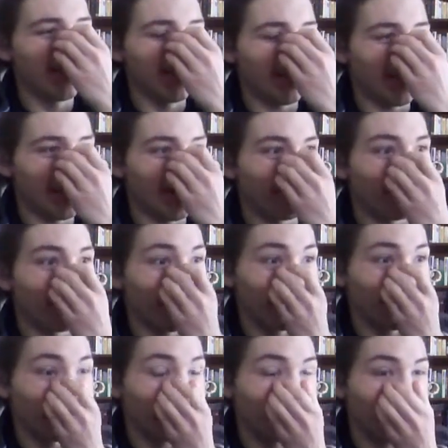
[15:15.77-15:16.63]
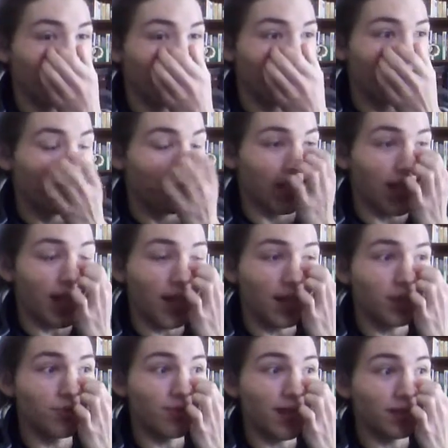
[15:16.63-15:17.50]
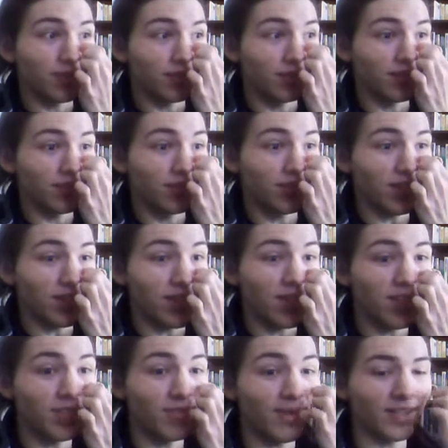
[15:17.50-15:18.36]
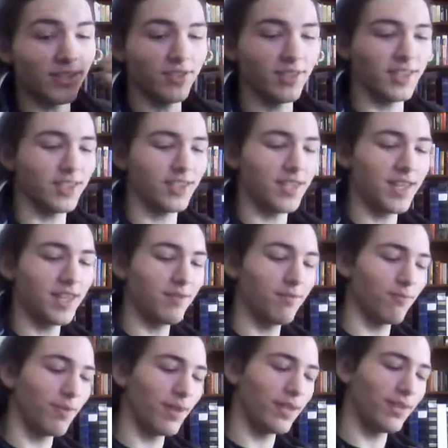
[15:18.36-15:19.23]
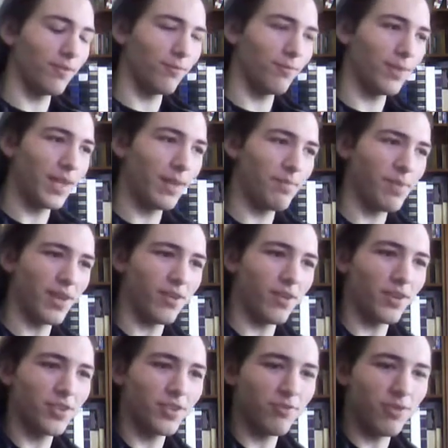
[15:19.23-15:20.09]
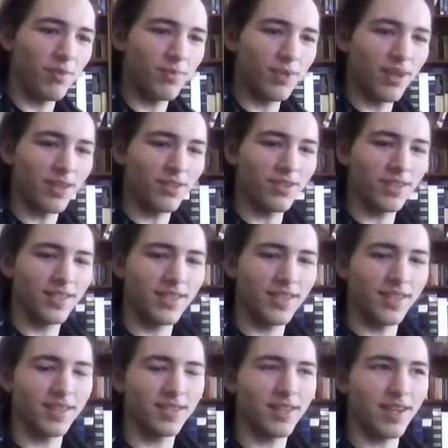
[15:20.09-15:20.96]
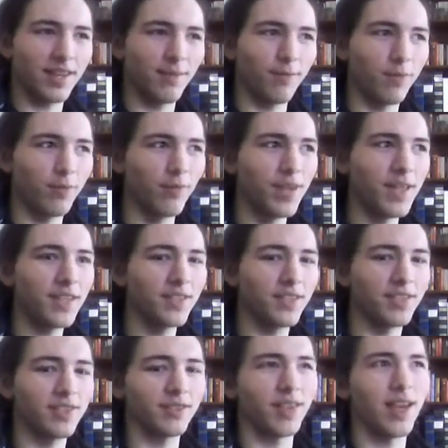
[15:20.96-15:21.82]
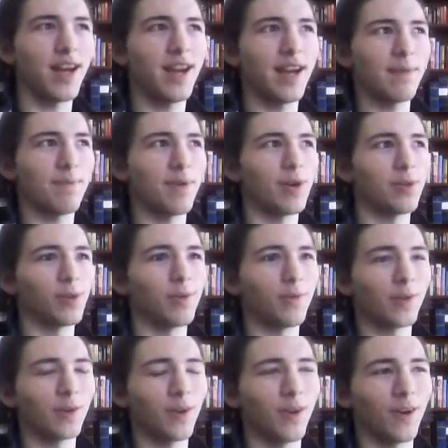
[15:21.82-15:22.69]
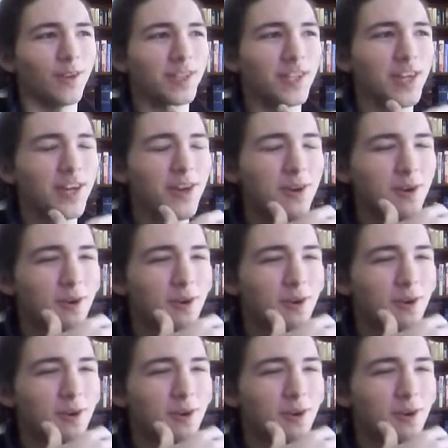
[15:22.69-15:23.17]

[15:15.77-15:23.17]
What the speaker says: And you actually see when they pick R2 up, you actually see this kind of green slime all over R2.